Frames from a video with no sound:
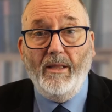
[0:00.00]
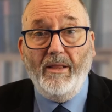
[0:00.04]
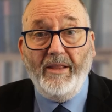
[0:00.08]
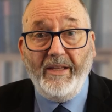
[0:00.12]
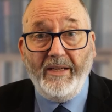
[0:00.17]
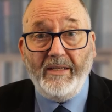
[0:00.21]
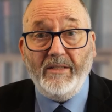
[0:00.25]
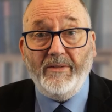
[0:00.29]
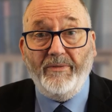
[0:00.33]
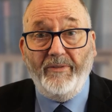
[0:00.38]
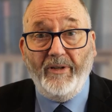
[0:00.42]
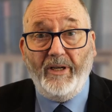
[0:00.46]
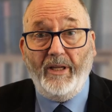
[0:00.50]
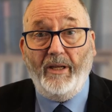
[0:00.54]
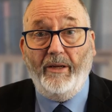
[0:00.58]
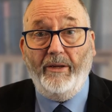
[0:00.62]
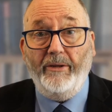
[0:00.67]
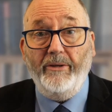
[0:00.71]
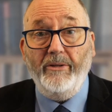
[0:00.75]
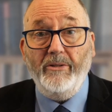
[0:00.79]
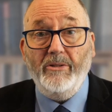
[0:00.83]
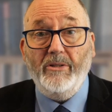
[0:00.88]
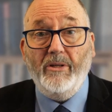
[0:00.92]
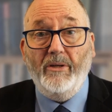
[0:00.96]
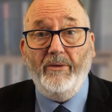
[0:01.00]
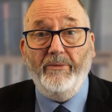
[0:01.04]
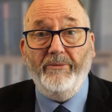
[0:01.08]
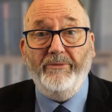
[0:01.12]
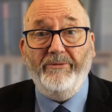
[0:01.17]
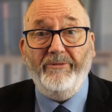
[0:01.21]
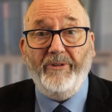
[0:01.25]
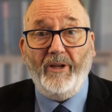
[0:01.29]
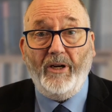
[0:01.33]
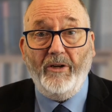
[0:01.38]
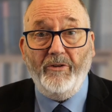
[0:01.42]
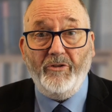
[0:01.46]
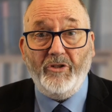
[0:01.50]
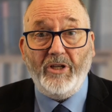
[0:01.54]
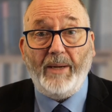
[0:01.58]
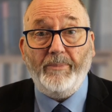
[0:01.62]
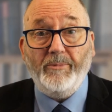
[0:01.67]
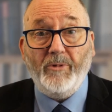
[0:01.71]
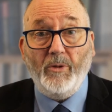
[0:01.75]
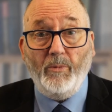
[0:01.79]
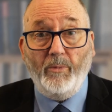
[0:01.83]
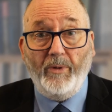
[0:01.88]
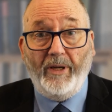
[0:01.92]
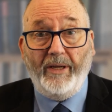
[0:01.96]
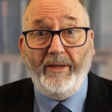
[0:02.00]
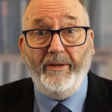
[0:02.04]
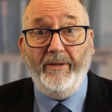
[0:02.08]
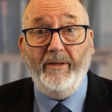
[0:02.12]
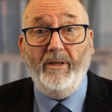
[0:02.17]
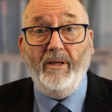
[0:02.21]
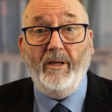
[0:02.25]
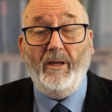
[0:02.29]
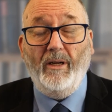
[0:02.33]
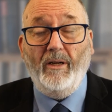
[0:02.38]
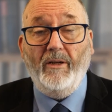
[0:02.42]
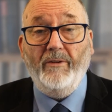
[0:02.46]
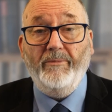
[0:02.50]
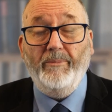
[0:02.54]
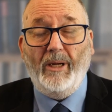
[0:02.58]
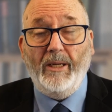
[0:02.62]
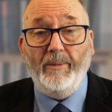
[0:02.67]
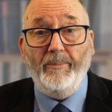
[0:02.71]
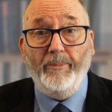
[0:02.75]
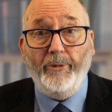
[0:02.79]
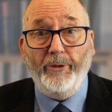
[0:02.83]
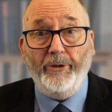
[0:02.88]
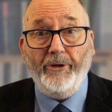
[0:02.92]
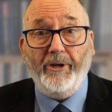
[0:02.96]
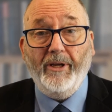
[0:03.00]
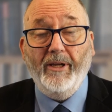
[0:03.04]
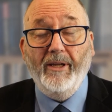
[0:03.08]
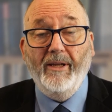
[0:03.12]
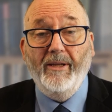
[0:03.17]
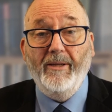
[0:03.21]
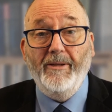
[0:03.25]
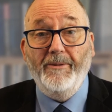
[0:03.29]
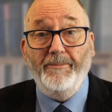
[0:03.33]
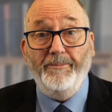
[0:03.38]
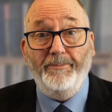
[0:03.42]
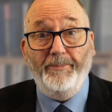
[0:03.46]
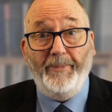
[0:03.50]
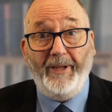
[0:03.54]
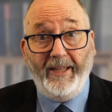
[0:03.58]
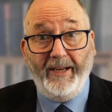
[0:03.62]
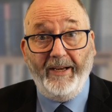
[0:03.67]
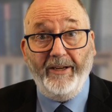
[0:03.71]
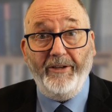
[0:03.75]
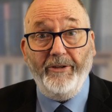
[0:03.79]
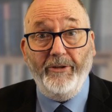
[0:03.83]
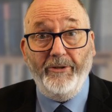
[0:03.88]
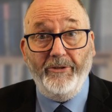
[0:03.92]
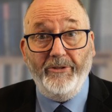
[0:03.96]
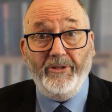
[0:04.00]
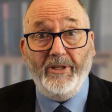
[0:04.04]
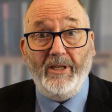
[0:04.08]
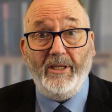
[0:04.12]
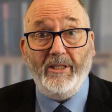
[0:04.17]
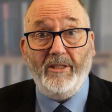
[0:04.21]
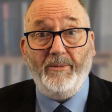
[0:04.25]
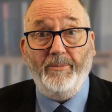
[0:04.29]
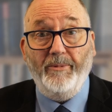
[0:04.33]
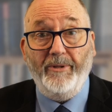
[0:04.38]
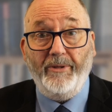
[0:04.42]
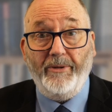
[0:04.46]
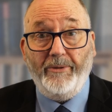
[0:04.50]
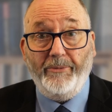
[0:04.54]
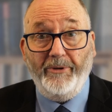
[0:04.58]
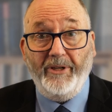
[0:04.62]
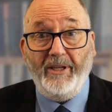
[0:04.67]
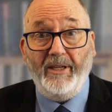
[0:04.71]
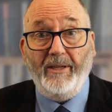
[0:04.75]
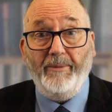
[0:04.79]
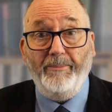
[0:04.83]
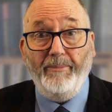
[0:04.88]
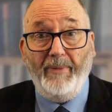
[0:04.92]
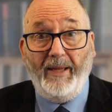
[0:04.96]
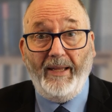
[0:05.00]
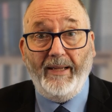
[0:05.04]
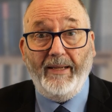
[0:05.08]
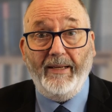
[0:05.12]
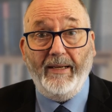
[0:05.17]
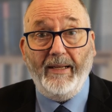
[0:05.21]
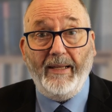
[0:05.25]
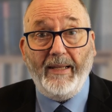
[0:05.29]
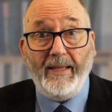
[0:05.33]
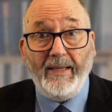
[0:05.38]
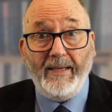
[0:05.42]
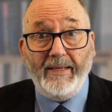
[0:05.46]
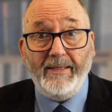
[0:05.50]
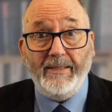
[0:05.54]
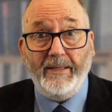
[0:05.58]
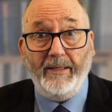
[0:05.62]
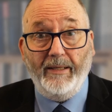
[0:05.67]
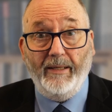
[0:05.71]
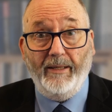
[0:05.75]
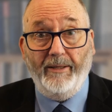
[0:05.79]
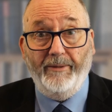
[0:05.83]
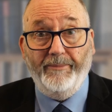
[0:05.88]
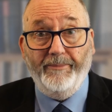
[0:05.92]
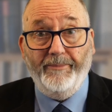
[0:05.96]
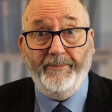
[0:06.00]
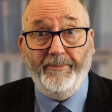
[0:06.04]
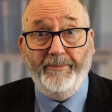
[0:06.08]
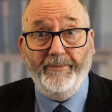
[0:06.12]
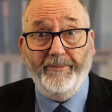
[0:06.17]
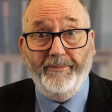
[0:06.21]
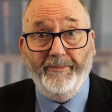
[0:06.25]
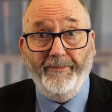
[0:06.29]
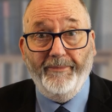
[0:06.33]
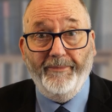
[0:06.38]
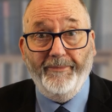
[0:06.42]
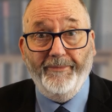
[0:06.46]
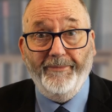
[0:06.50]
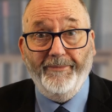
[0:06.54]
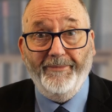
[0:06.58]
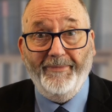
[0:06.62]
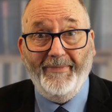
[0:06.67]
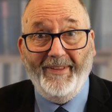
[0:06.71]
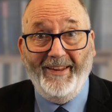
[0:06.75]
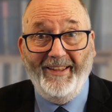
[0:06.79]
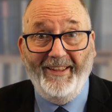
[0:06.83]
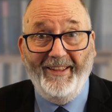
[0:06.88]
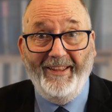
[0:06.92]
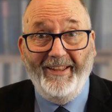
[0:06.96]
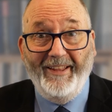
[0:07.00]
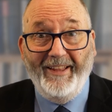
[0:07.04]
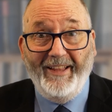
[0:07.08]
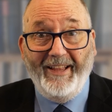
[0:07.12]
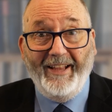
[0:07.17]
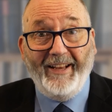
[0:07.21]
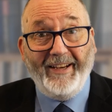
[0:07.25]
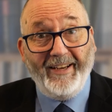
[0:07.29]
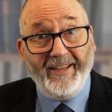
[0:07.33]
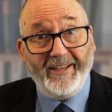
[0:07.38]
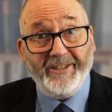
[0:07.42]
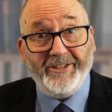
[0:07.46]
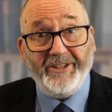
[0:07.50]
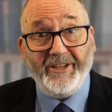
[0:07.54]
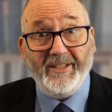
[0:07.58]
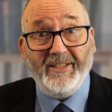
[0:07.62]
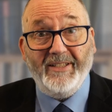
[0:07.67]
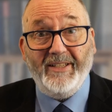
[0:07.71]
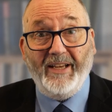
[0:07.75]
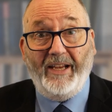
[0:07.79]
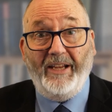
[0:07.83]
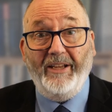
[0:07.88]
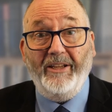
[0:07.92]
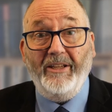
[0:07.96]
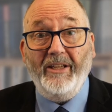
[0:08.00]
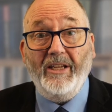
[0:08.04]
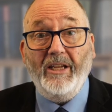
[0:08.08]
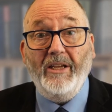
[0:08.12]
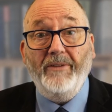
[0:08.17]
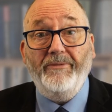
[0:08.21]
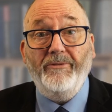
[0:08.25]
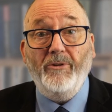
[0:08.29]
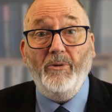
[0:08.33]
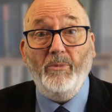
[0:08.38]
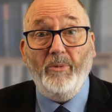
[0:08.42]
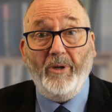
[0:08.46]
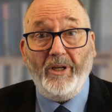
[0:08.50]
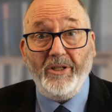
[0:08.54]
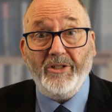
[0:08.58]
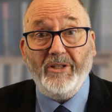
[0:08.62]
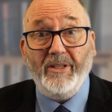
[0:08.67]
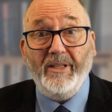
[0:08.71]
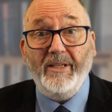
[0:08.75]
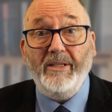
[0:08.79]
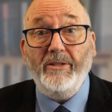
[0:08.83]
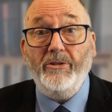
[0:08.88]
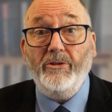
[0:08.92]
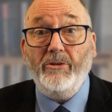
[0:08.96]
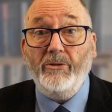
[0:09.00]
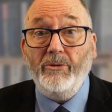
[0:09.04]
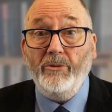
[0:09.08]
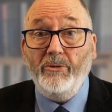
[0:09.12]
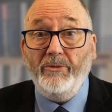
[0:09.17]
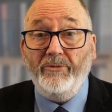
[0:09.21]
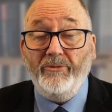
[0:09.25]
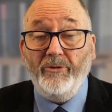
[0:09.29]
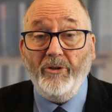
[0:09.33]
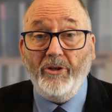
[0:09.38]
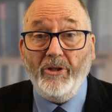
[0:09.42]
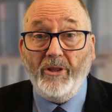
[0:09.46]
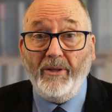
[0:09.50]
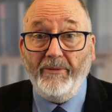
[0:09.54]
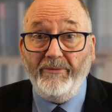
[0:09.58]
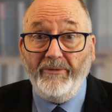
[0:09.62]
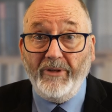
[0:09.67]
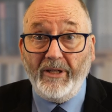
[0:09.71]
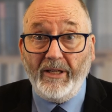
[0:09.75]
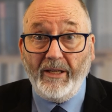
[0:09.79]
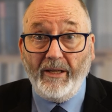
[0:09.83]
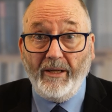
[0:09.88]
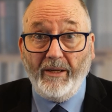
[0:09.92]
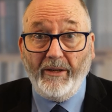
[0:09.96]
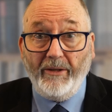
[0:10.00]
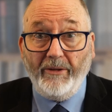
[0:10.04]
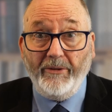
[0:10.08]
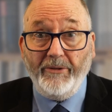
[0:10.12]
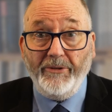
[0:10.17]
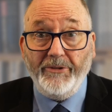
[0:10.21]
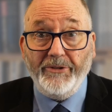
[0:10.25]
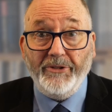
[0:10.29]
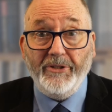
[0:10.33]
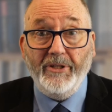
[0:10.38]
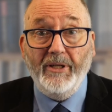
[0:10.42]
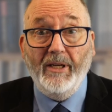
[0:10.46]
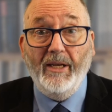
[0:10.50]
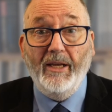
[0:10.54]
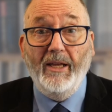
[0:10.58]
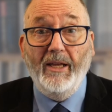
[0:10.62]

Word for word: These videos follow Chapter one of my book, Beginning New Testament Greek Made Easier. Let's just say if you watch these two further videos